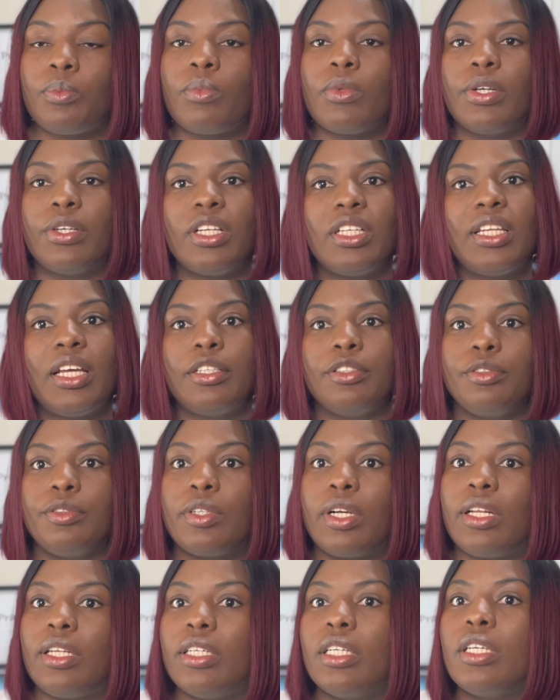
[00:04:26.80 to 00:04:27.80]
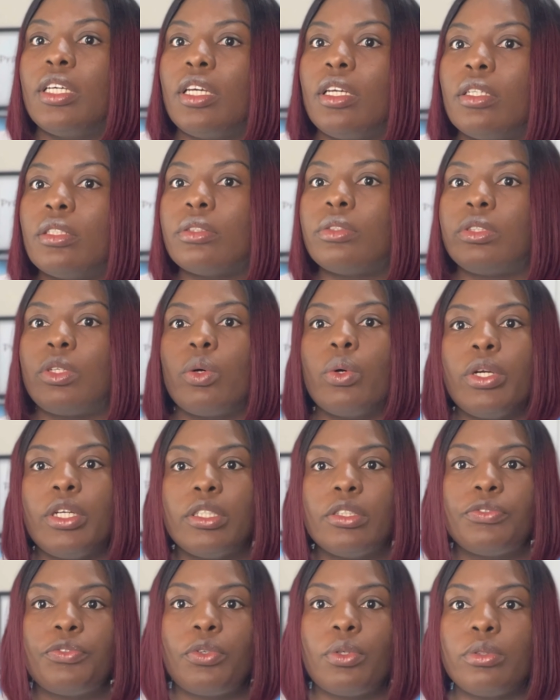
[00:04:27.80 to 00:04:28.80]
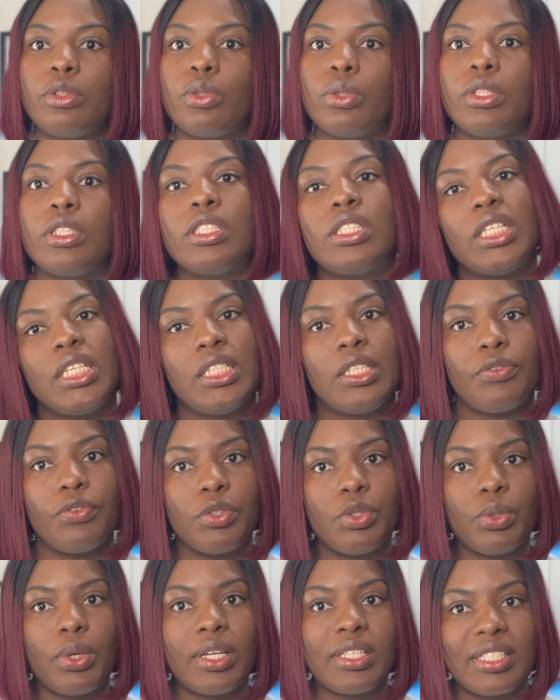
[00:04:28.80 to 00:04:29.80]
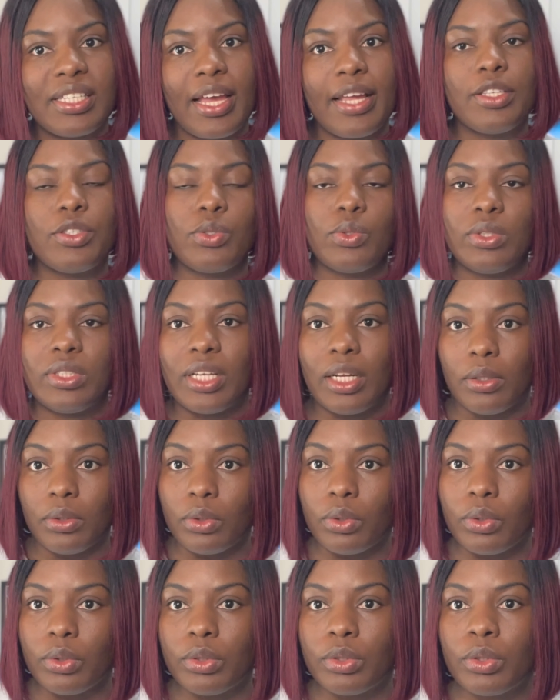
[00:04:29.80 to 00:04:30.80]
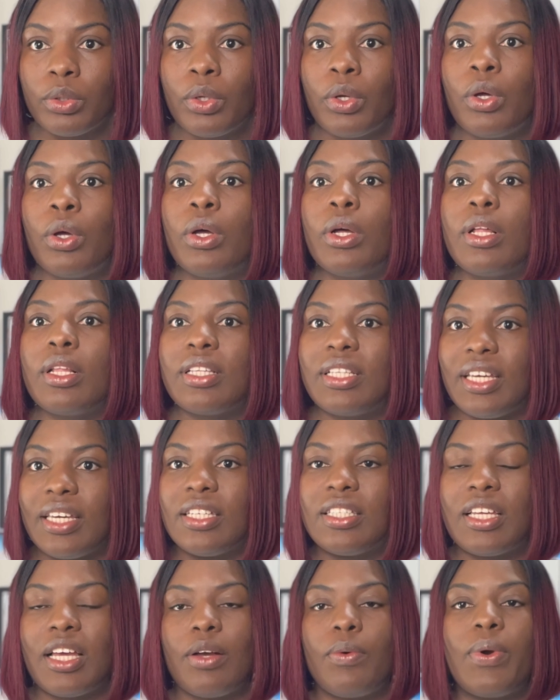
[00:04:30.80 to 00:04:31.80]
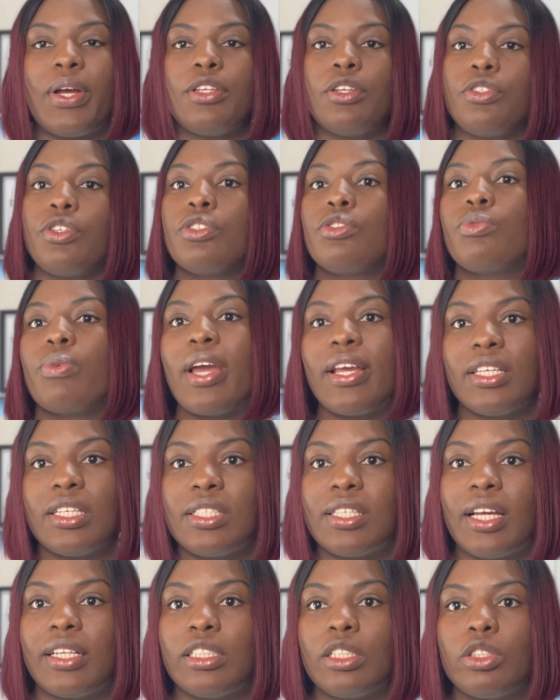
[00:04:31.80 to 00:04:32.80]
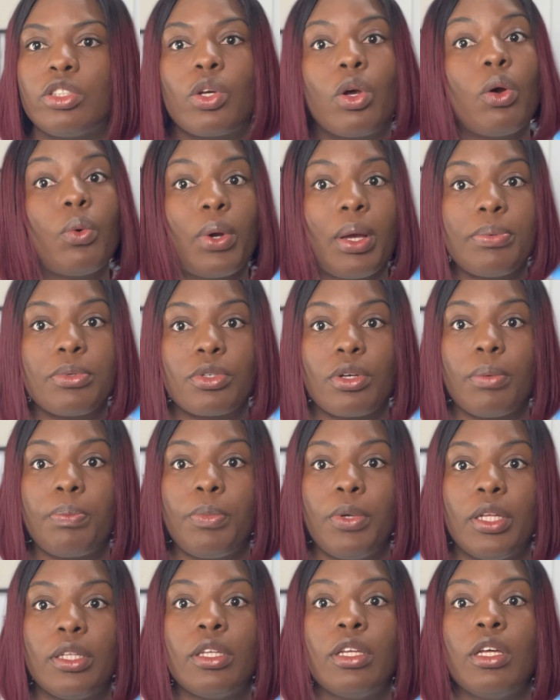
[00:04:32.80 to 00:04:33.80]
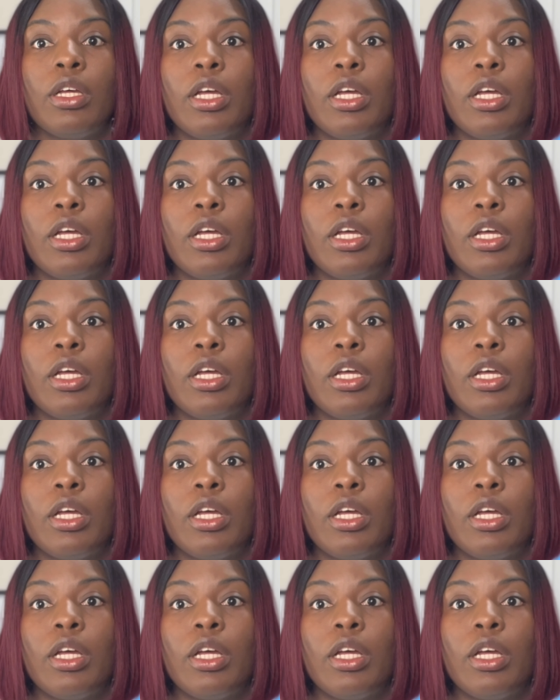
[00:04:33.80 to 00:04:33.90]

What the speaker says: rather than going to these individual sites to download data. Why not just write it? And it's called web scraping.